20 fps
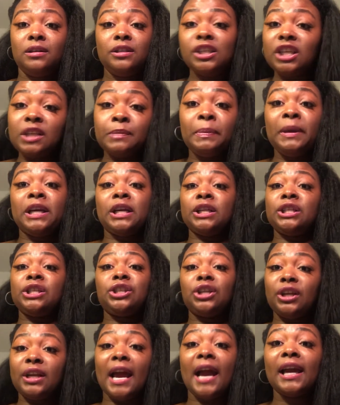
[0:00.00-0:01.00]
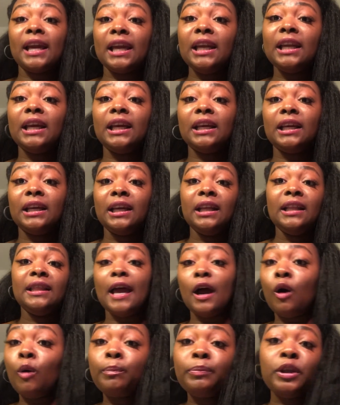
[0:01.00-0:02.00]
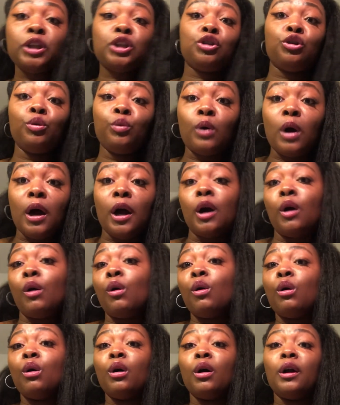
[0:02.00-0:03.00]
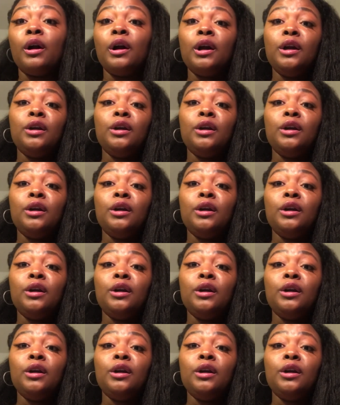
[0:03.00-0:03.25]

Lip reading: Just because you're not getting the help that you want, or,